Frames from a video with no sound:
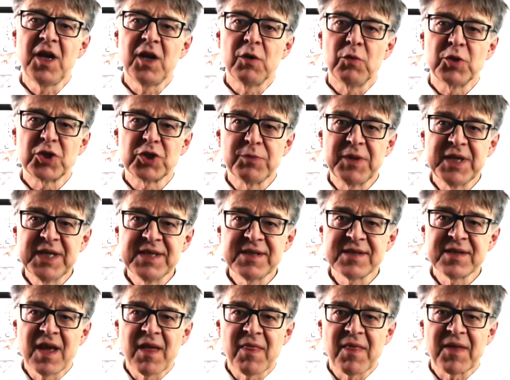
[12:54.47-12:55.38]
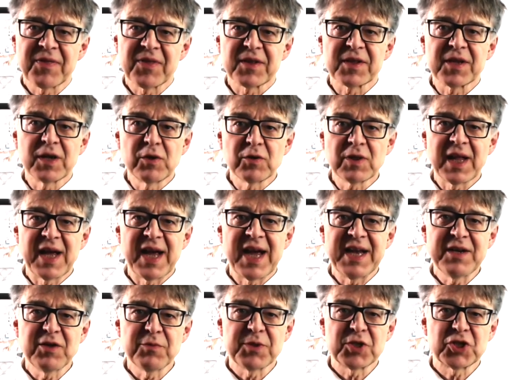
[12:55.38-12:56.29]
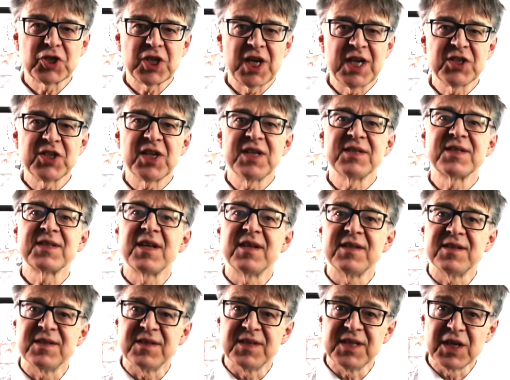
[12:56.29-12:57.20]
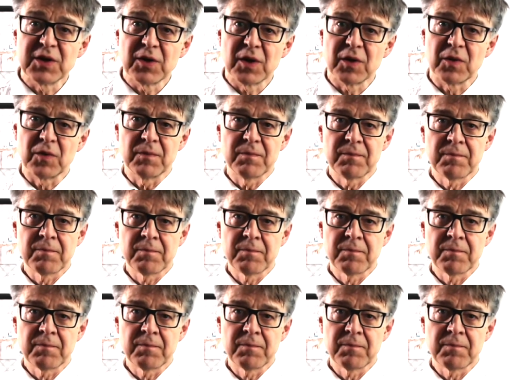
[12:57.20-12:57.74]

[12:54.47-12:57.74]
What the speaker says: which means that the total entropy change is zero.